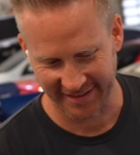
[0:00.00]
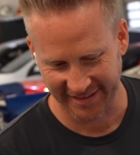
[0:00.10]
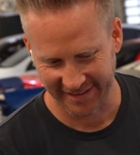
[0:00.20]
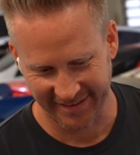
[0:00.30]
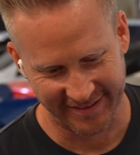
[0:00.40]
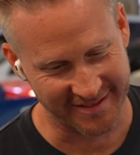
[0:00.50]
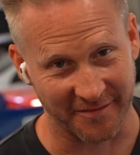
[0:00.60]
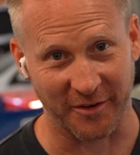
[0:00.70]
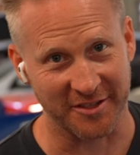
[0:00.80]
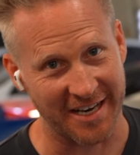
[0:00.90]
It's
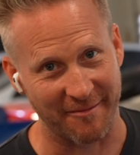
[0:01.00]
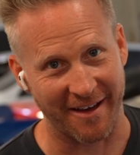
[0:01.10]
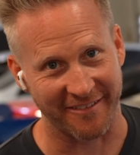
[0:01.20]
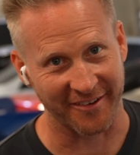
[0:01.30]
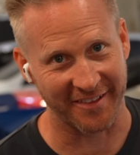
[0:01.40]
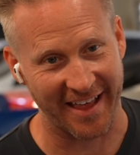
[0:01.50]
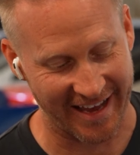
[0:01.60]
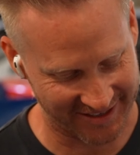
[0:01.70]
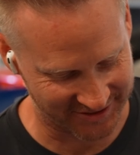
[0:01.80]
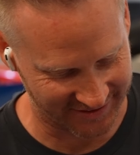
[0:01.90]
the first time I've heard that,
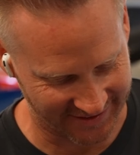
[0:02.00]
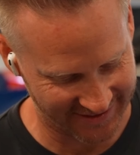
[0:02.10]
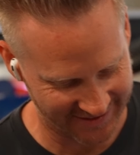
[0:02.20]
actually.